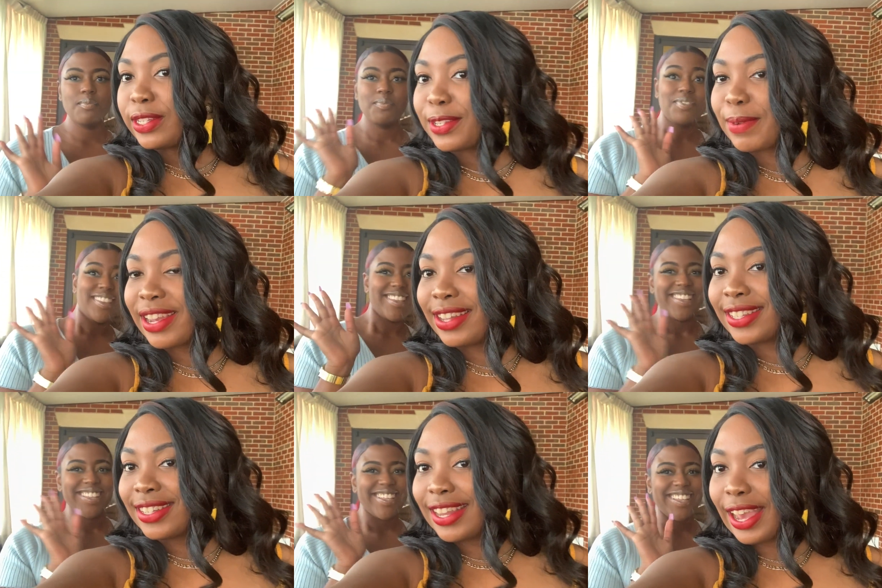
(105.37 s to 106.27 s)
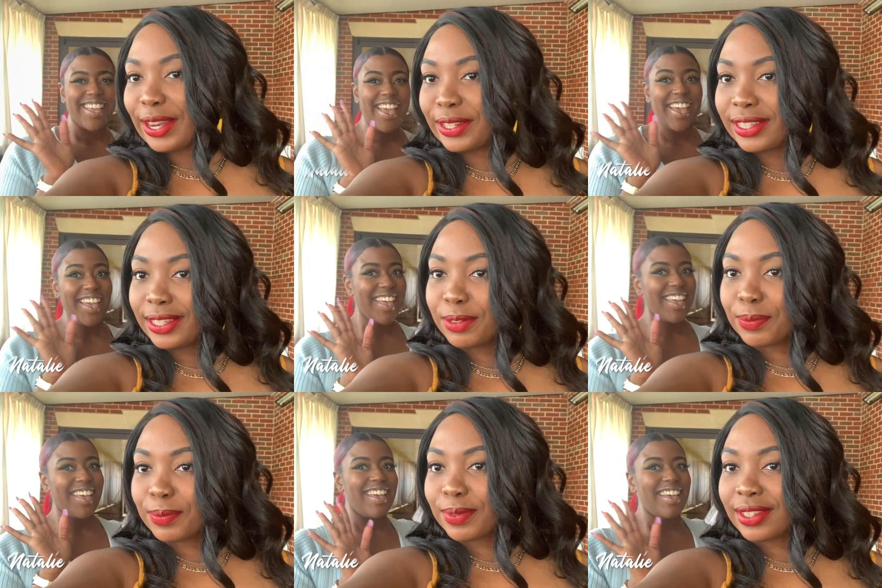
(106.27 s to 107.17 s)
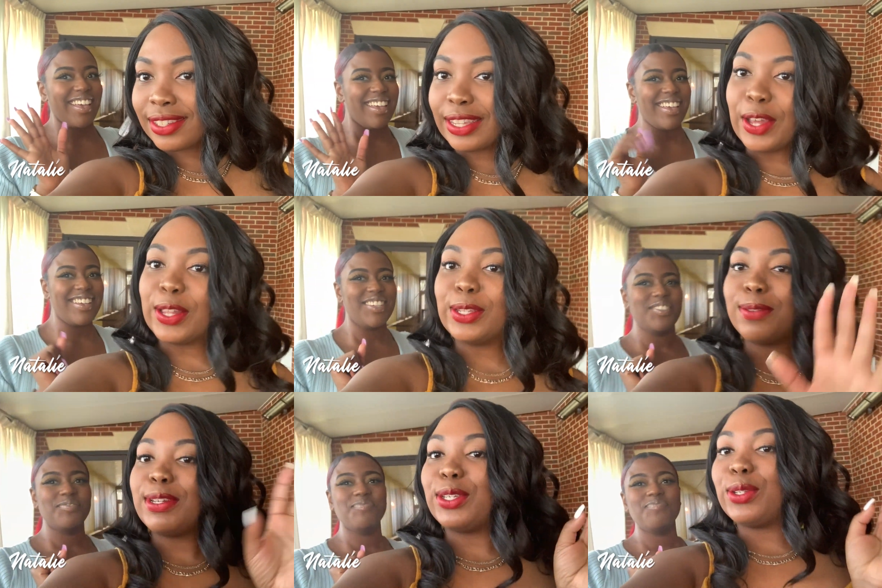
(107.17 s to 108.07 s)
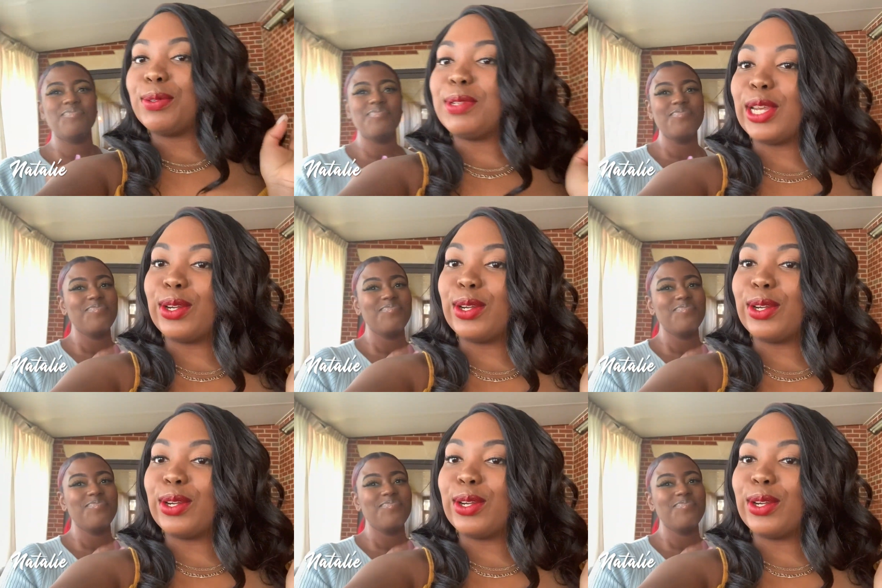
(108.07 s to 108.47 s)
Speaker 1: This is my cousin Natalie. Say hello to my YouTube